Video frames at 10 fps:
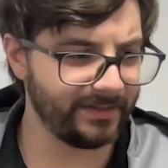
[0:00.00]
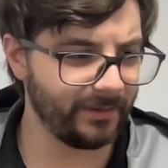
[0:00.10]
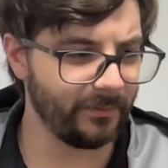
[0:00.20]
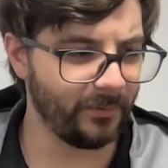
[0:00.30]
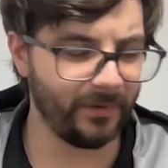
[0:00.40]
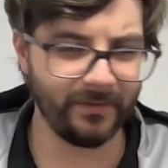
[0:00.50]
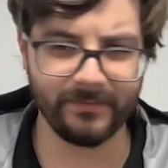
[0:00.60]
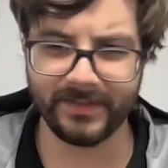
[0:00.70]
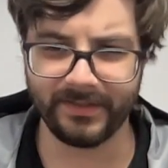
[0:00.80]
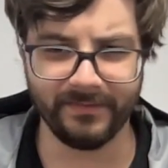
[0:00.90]
one of
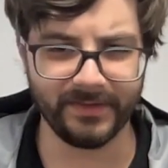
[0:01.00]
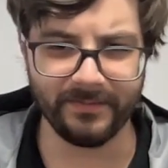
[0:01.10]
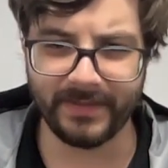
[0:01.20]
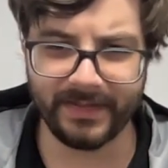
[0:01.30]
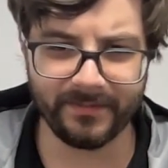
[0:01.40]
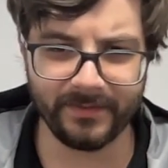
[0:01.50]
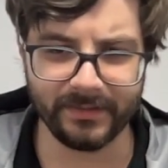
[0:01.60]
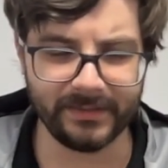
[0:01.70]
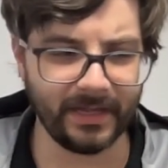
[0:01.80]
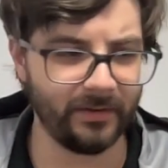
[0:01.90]
them just lives in a basement,
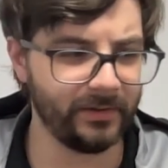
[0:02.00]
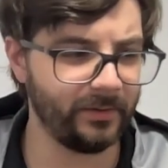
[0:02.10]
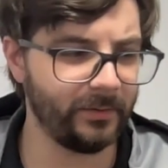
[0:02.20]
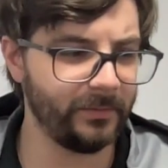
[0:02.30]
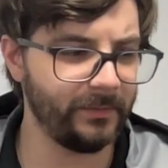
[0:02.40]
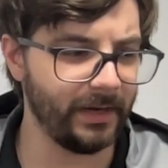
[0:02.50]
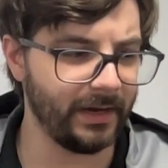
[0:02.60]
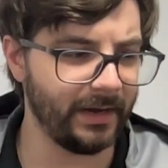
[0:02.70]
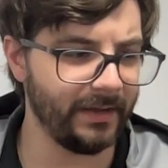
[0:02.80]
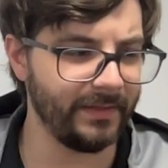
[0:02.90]
a
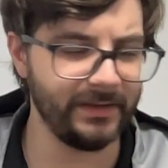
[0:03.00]
townhome.